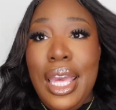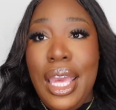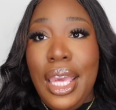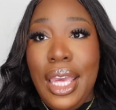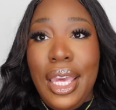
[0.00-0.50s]

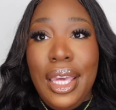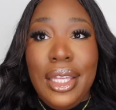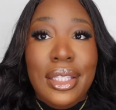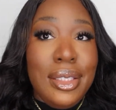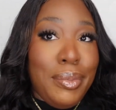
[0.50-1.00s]

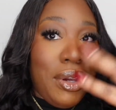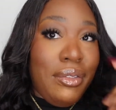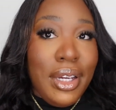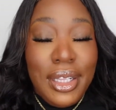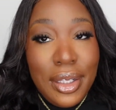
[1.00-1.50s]
and my
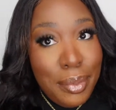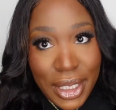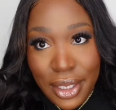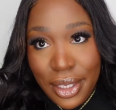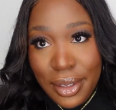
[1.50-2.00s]
regular
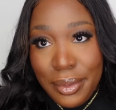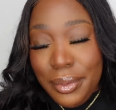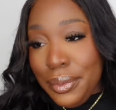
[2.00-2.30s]
makeup.